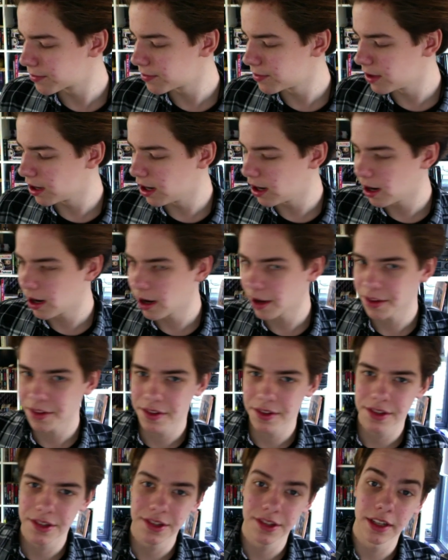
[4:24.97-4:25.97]
the
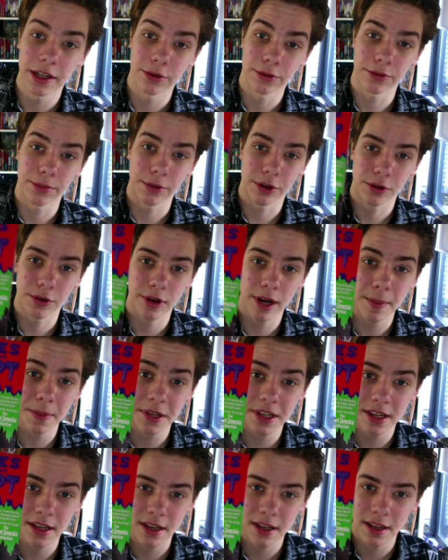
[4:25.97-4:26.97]
Tales from the Crypt.